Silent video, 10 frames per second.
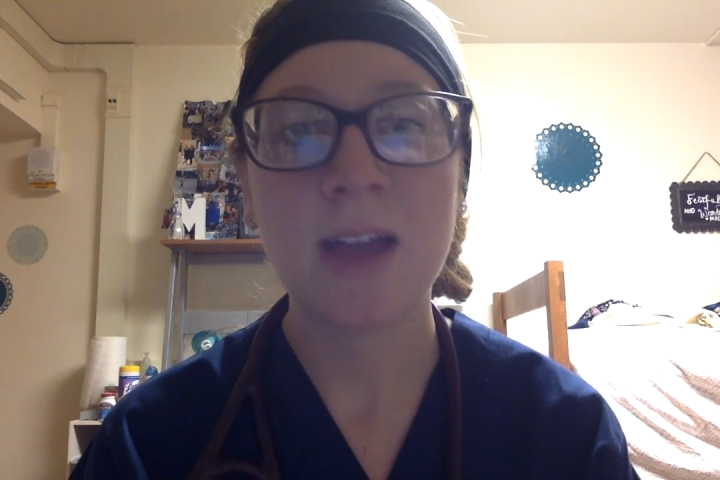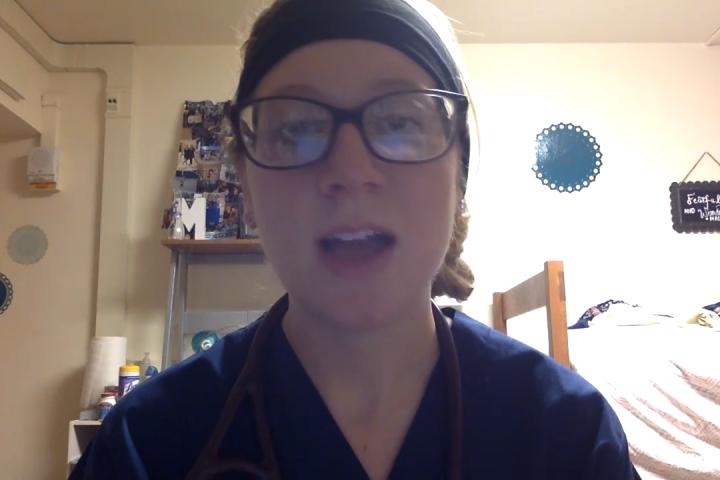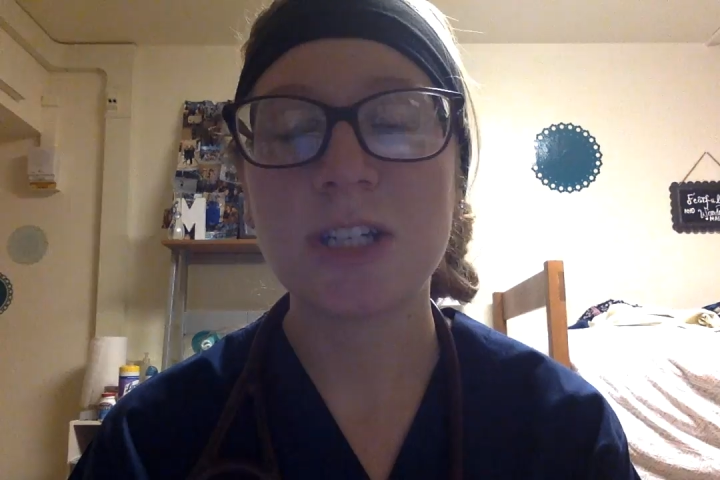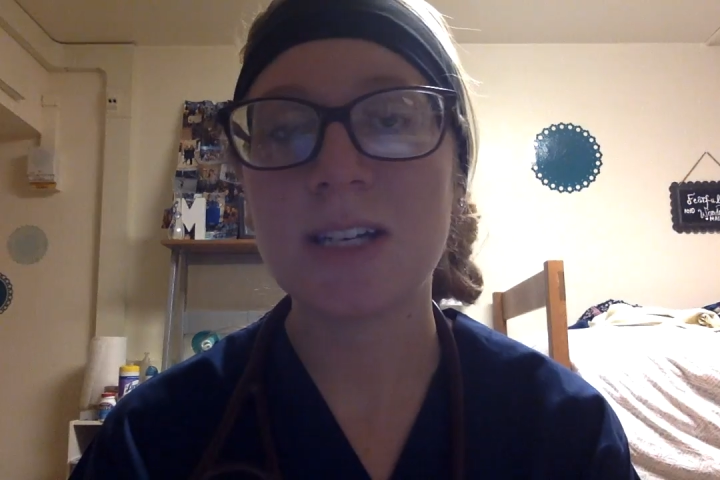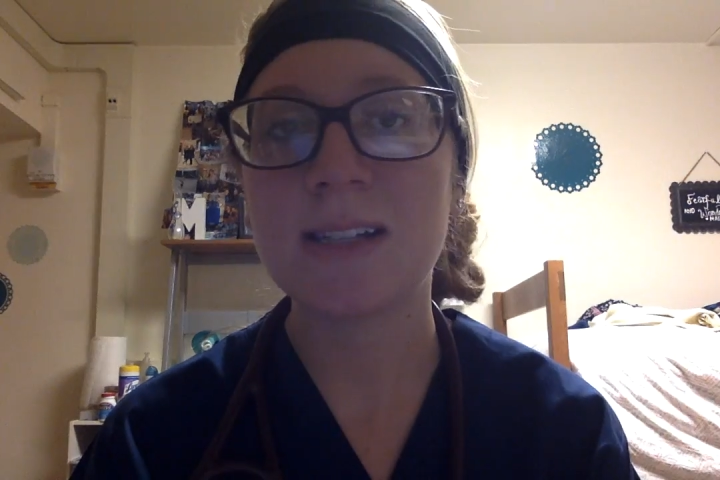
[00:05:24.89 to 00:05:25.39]

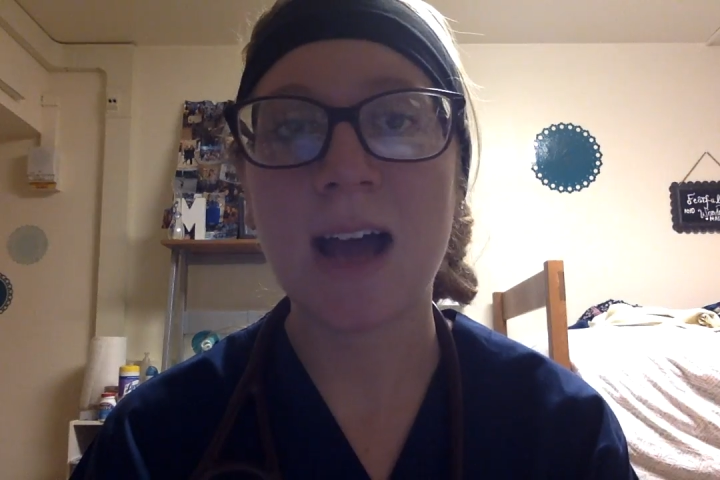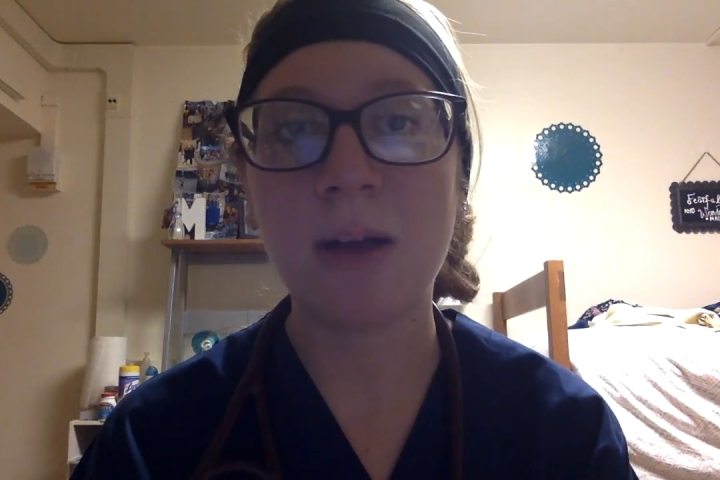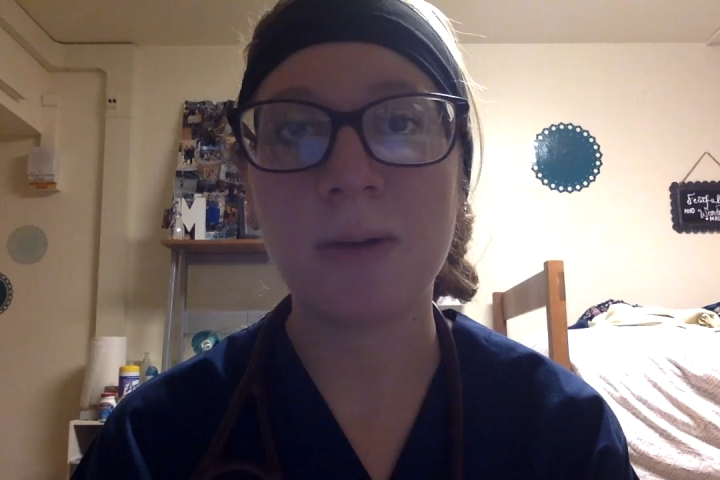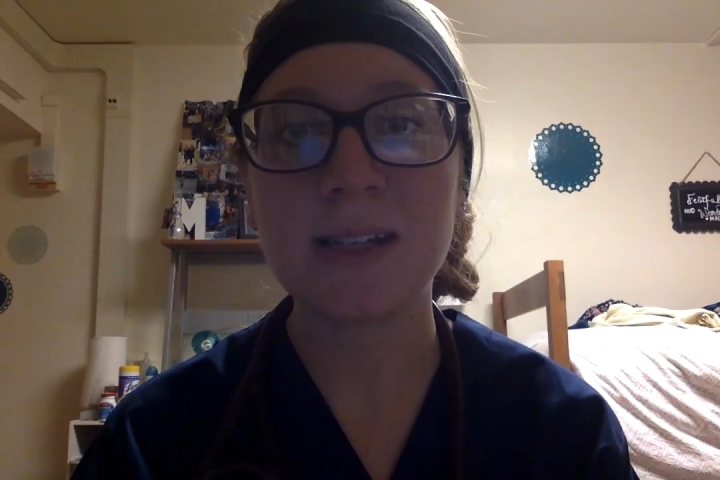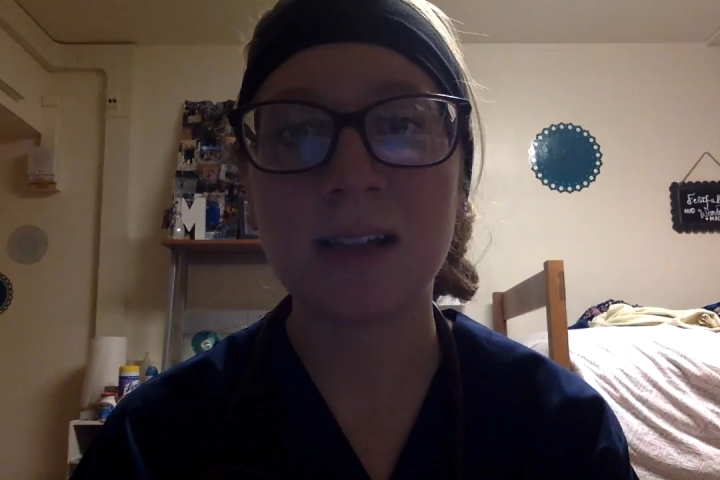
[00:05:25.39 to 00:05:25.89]
and she has
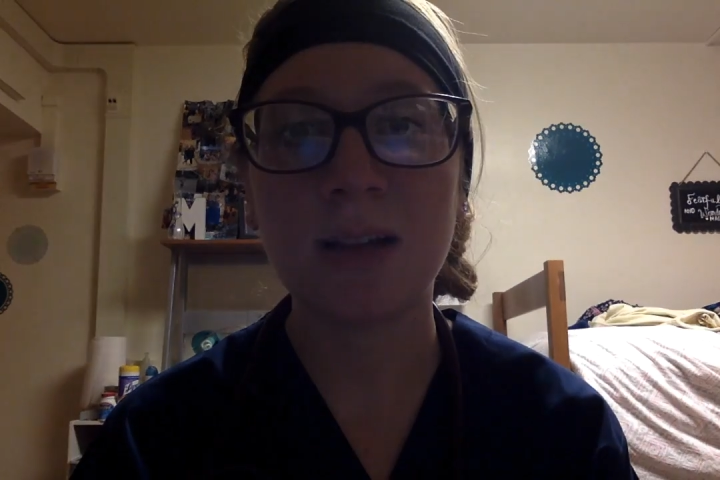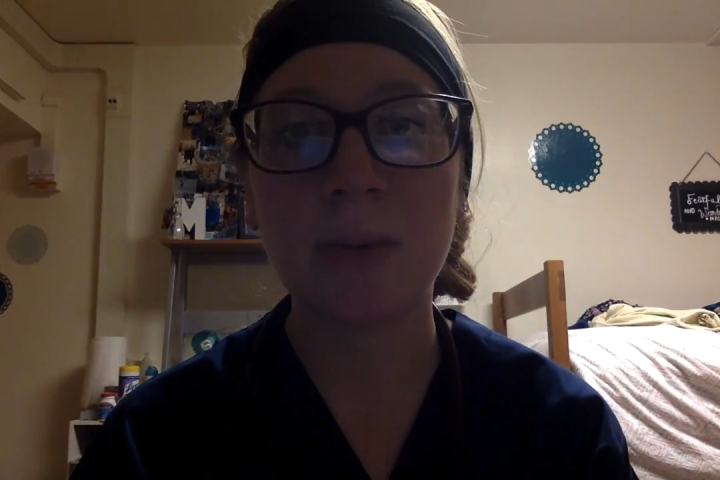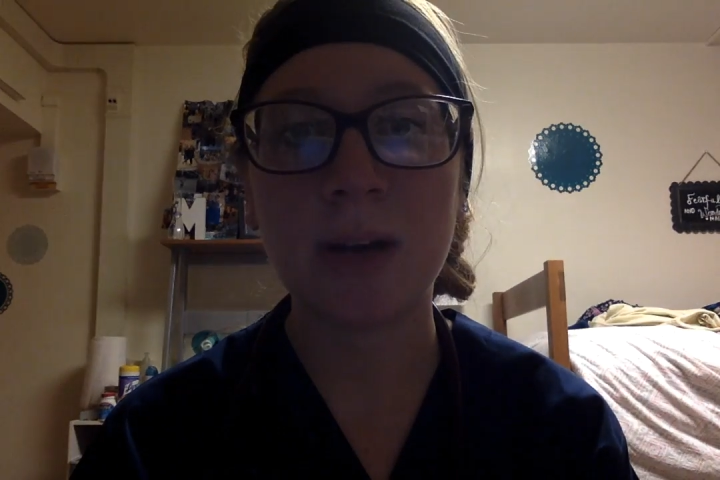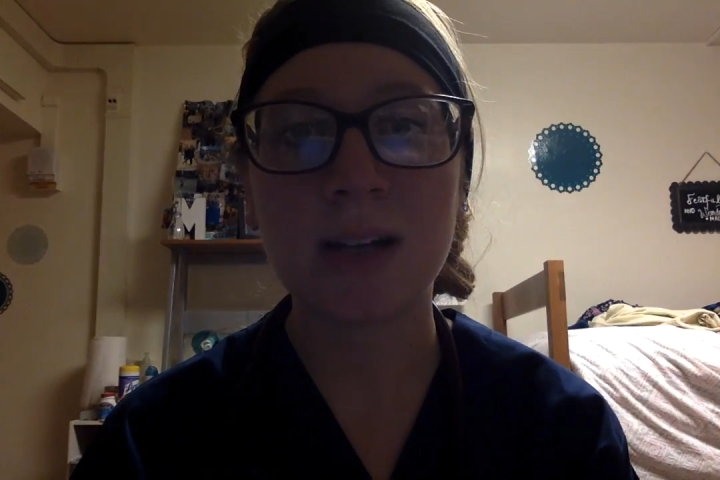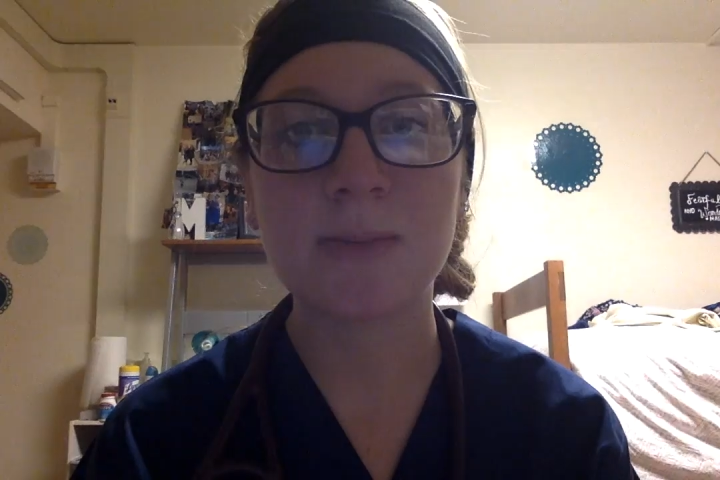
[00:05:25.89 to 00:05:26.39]
not recently
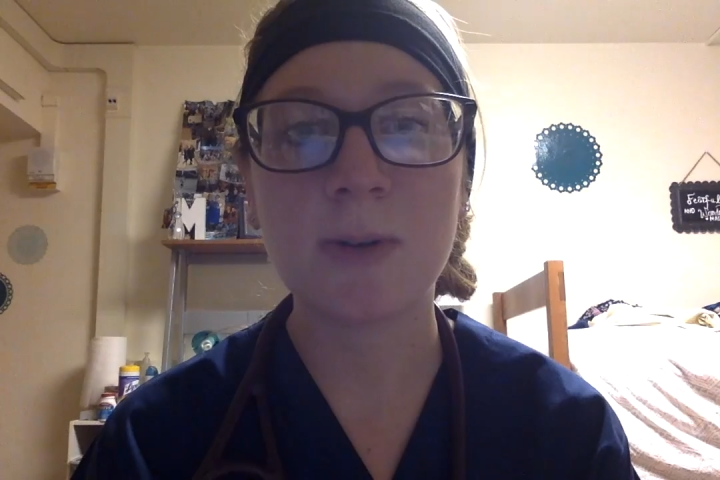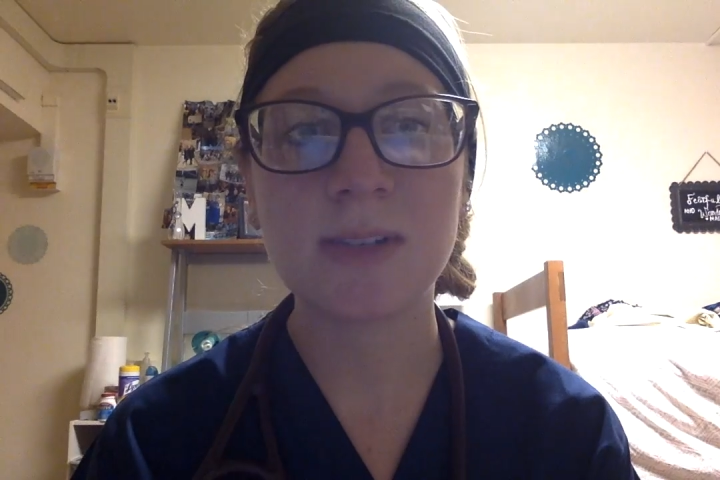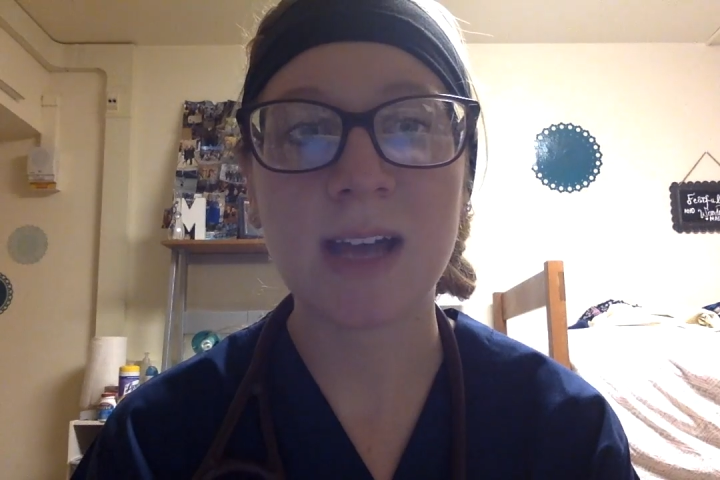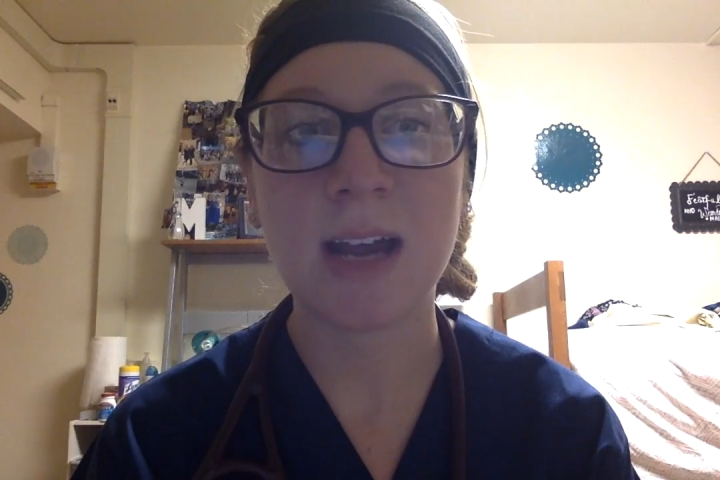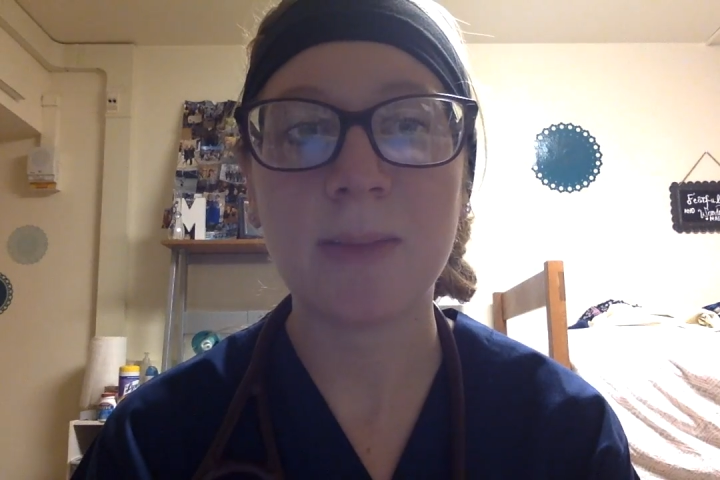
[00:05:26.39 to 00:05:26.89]
been exposed
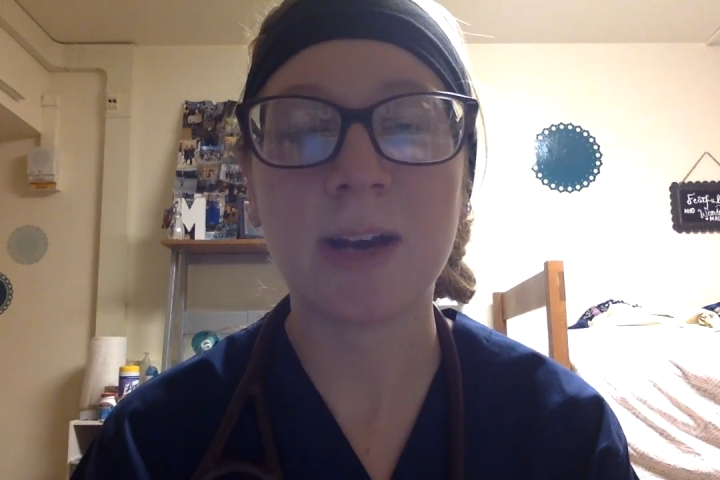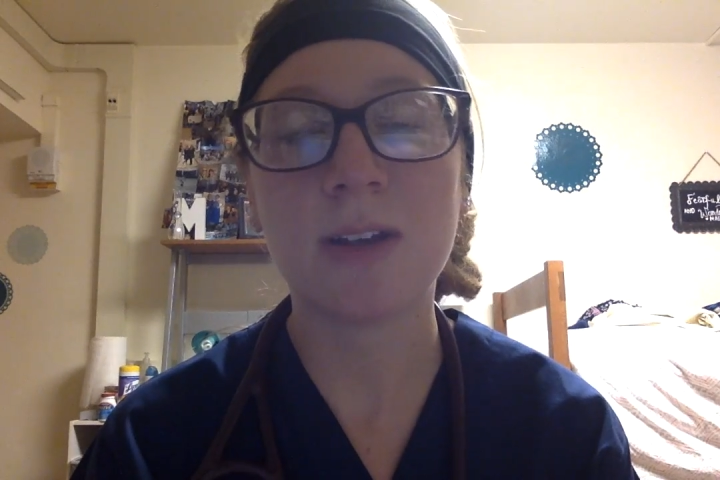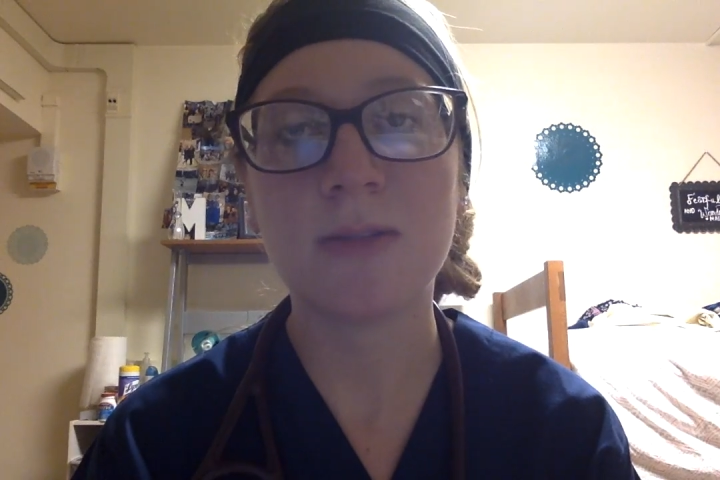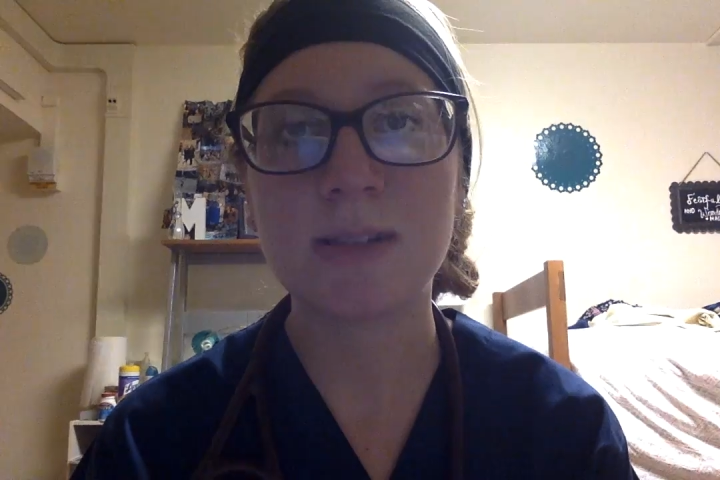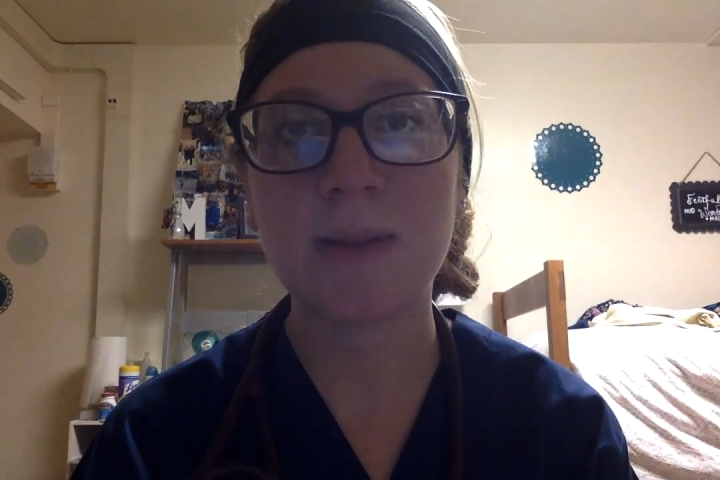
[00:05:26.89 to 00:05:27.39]
to anybody who has